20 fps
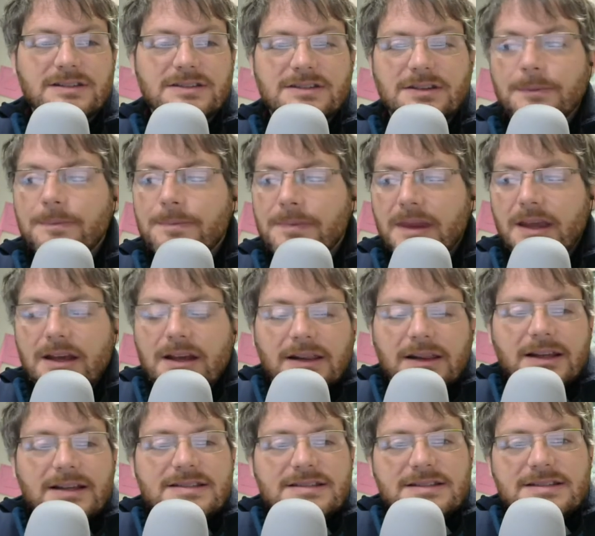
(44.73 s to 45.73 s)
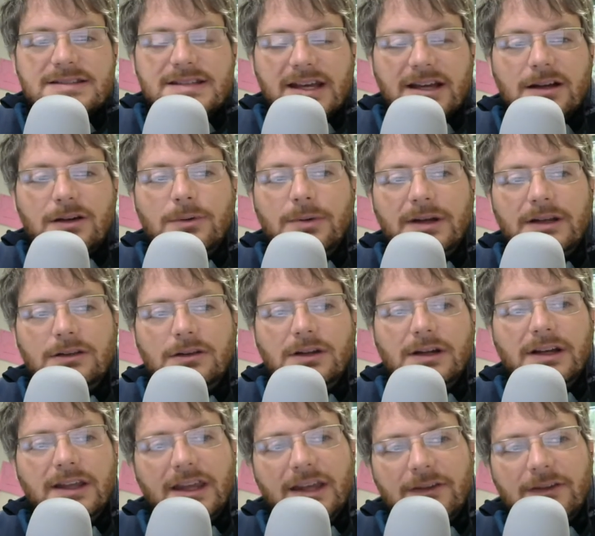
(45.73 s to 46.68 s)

So let's just take a quick look.